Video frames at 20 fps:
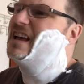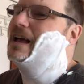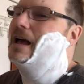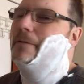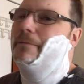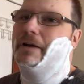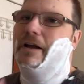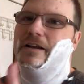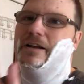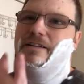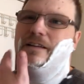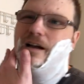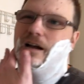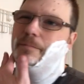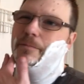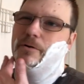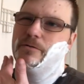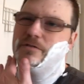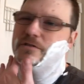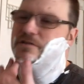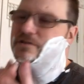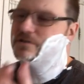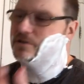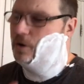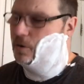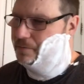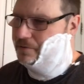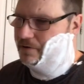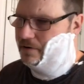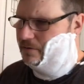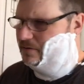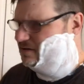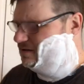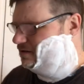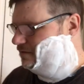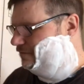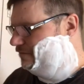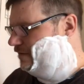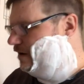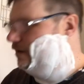And we got to talk about the soap too. This
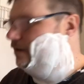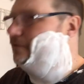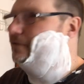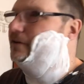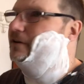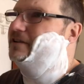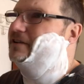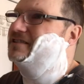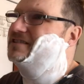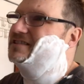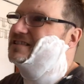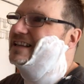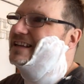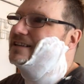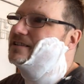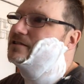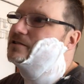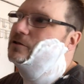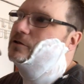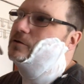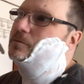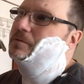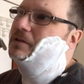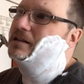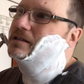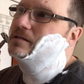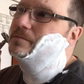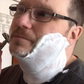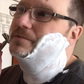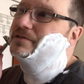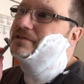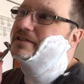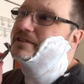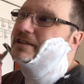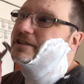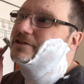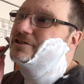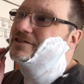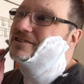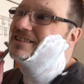is a very, very slick soap. Lots of
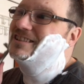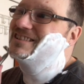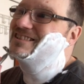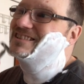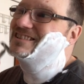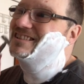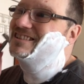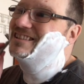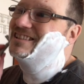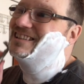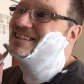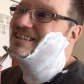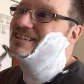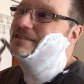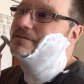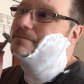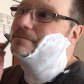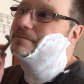protection, lots of glide.